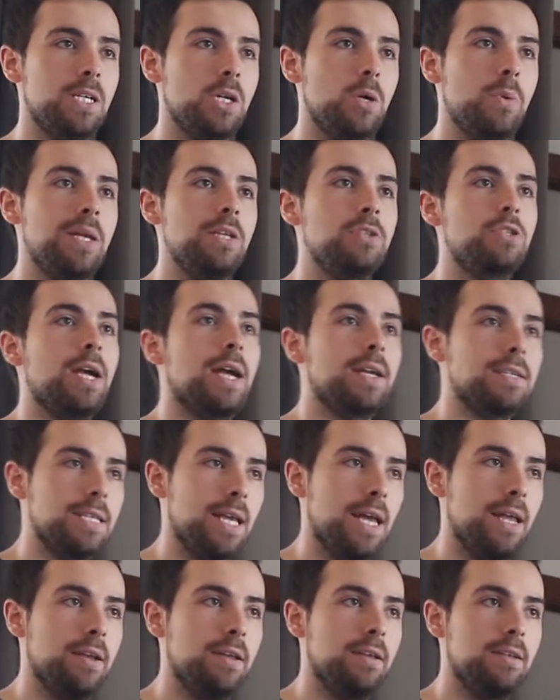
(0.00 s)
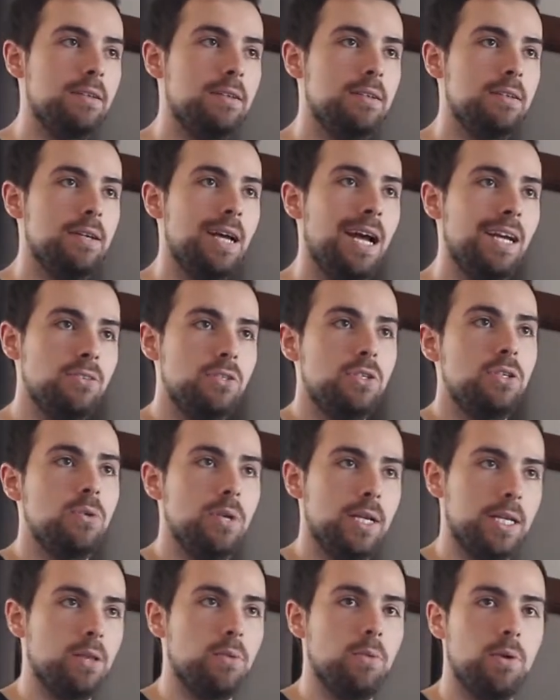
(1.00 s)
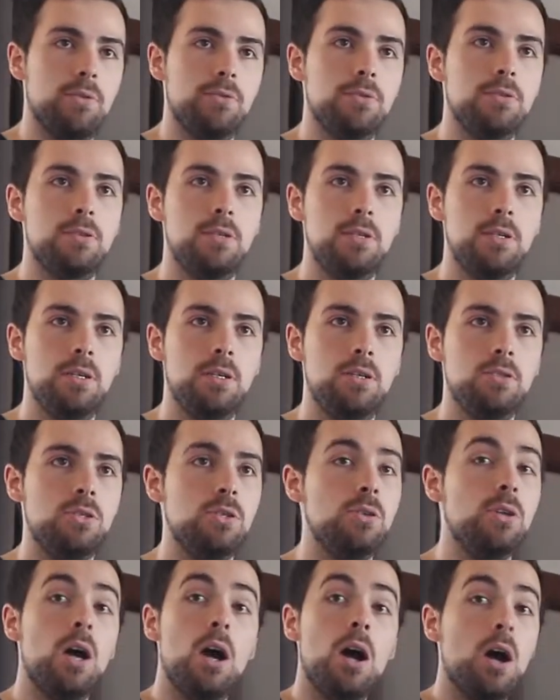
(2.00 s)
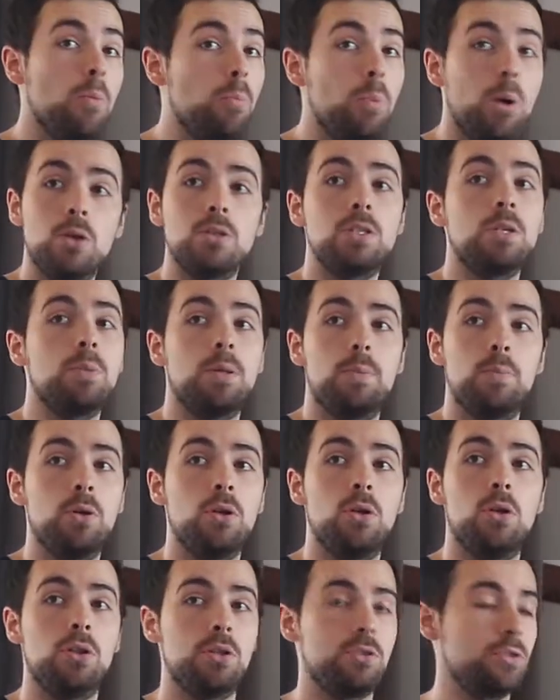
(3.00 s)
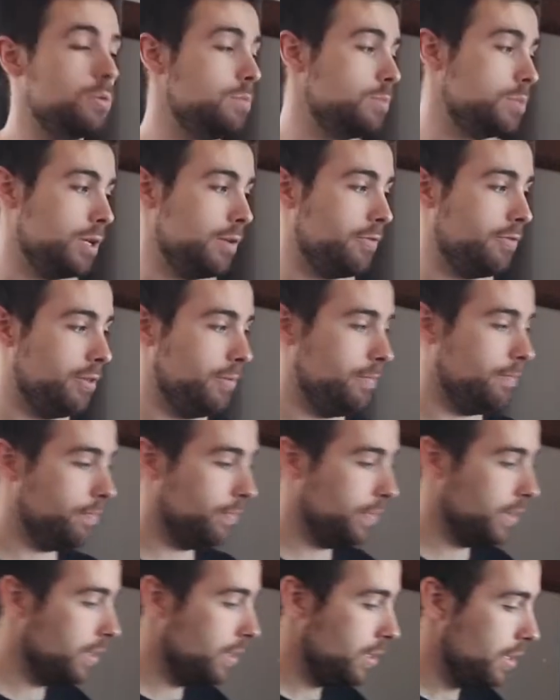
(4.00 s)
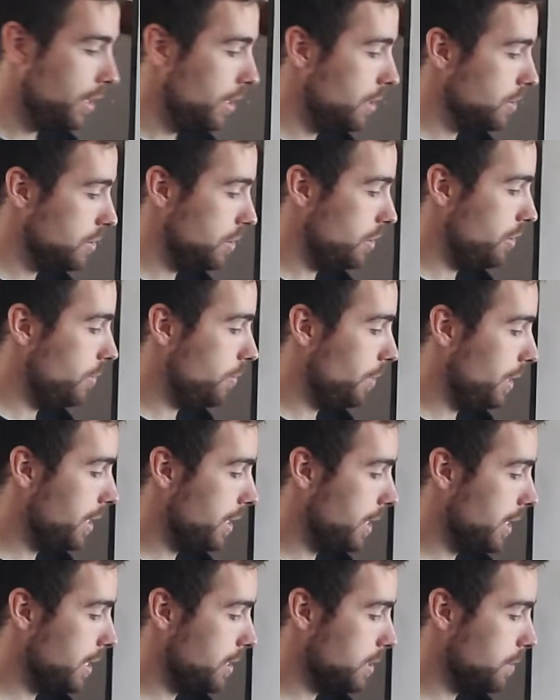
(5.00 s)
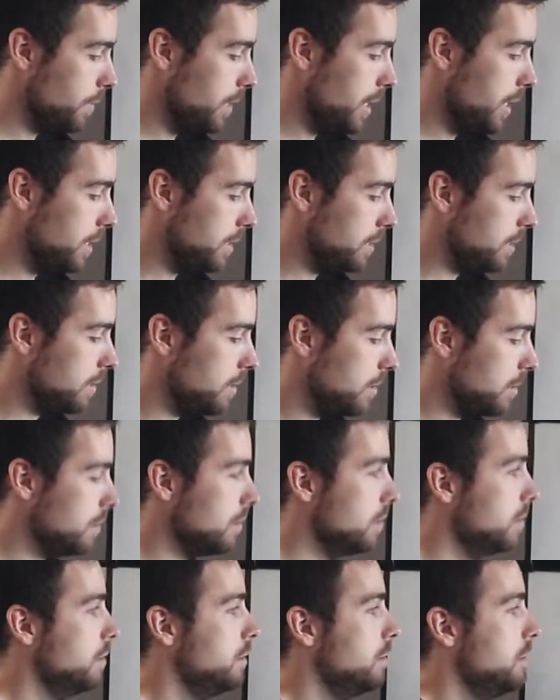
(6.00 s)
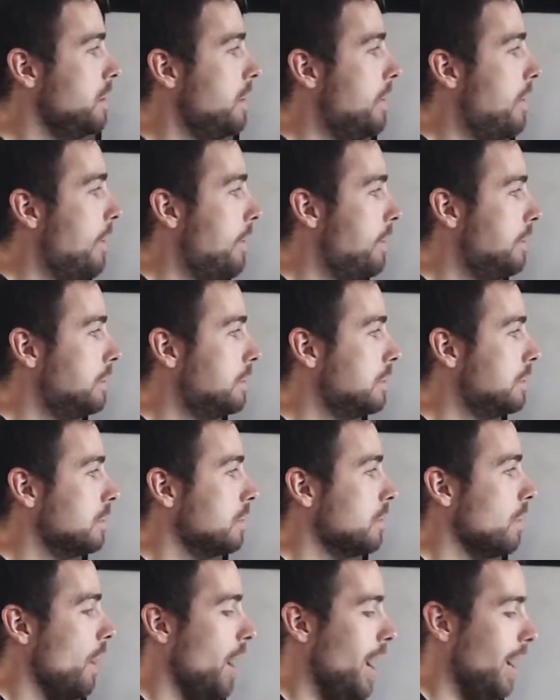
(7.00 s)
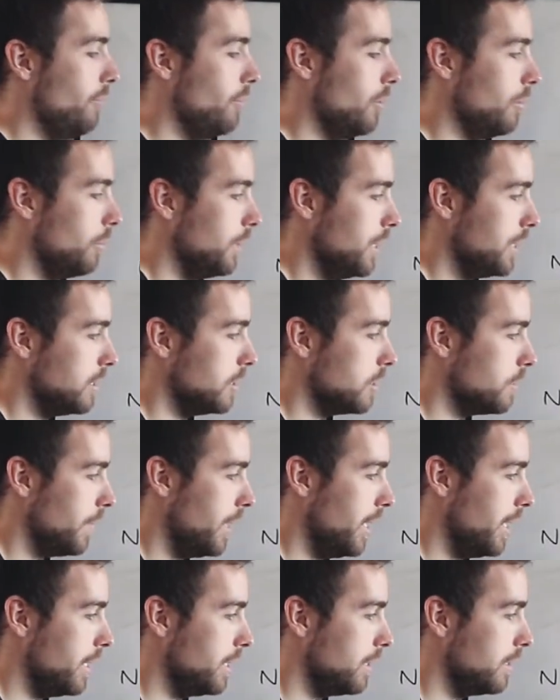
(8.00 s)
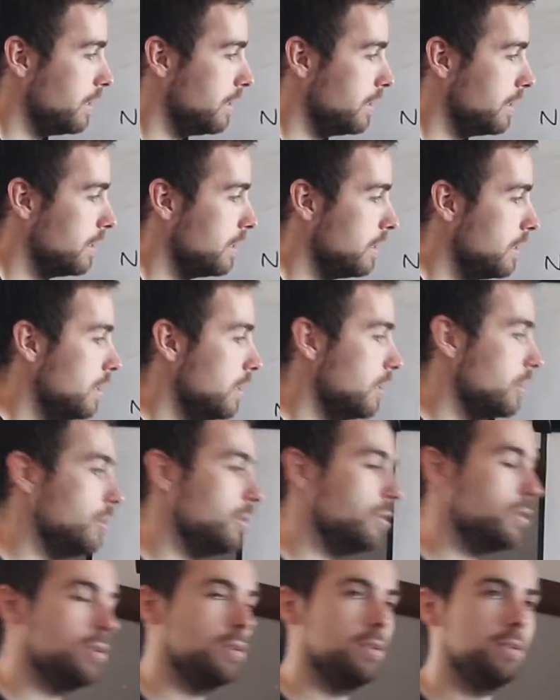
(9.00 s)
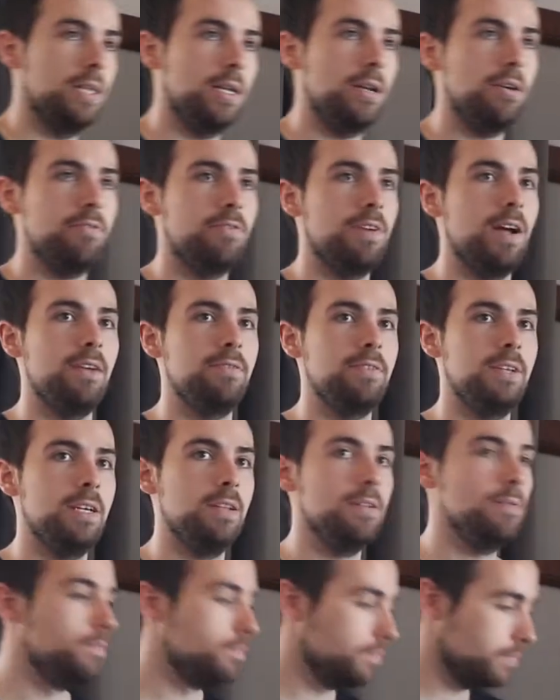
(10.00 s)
Queen, Jack, 10 and 2 little ones. So you can't possibly pull all the trumps off them. So you play the King of Spades, everyone plays a spade, good, they're not 5-0.